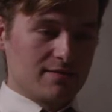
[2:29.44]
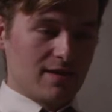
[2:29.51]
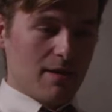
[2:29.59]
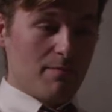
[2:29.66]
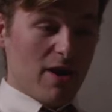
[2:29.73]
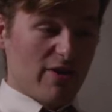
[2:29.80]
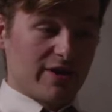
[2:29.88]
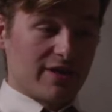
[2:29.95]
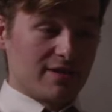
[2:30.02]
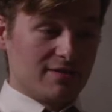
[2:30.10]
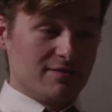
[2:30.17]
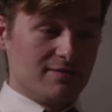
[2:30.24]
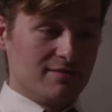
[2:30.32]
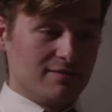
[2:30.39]

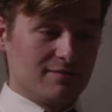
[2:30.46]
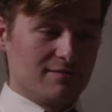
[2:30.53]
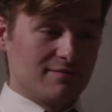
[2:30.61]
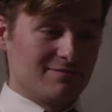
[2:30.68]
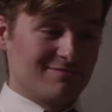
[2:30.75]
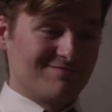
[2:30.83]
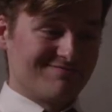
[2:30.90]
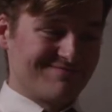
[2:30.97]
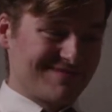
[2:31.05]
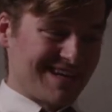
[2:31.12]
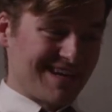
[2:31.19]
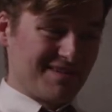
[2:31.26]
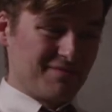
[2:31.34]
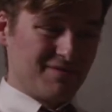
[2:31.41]
American
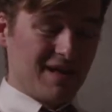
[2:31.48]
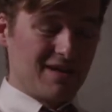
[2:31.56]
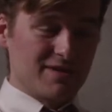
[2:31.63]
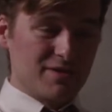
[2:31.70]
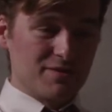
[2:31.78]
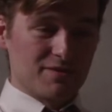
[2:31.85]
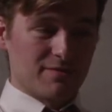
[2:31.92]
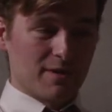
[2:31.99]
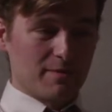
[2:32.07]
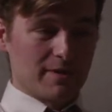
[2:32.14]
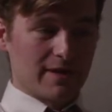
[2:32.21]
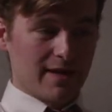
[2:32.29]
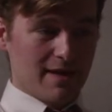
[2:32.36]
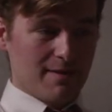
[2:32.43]
kind of values and
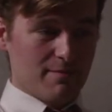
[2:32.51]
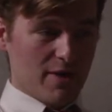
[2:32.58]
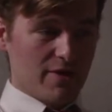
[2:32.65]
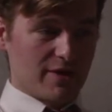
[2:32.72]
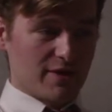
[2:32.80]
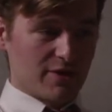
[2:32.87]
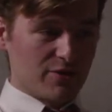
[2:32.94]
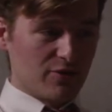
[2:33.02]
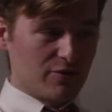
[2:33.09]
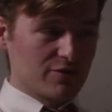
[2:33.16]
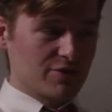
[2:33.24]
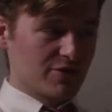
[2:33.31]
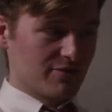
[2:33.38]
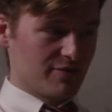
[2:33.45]
replicate American
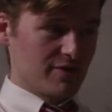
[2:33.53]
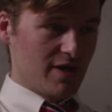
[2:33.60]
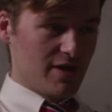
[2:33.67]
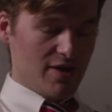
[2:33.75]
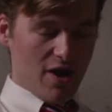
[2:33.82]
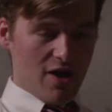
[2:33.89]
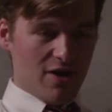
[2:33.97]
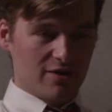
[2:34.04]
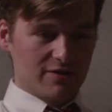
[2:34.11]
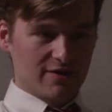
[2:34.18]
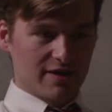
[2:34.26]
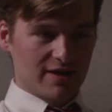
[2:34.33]
culture and art.